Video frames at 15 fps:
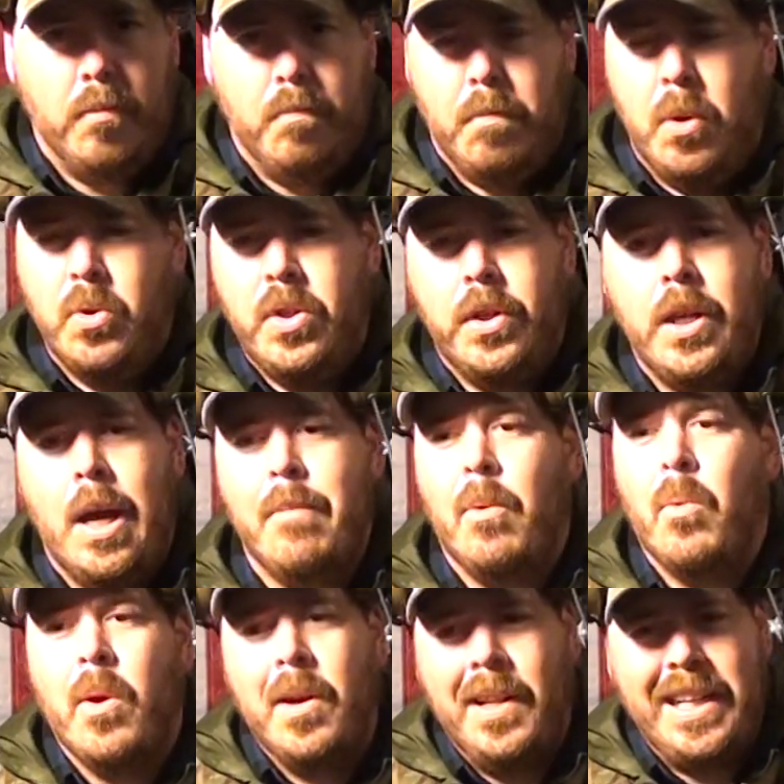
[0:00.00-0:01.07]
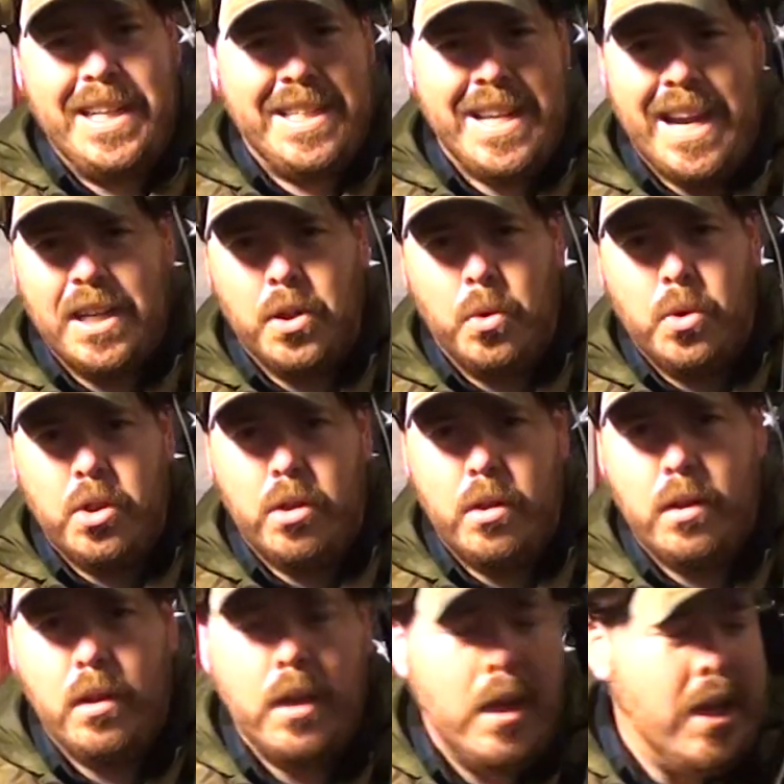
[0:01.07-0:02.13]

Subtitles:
Most of the time I'm wearing like a tactical shirt,